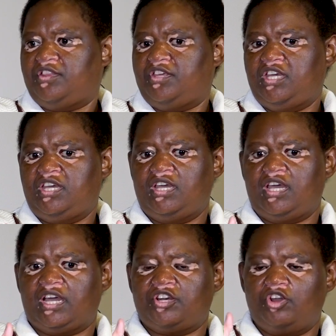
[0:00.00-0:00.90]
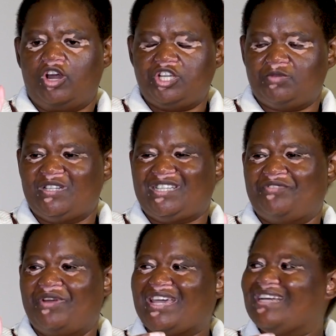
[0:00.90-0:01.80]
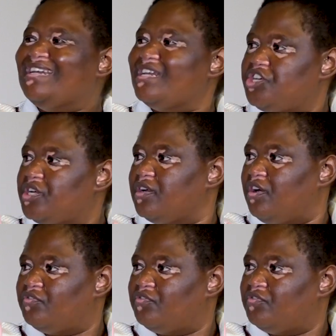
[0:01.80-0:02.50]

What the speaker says: the acknowledgement and recognition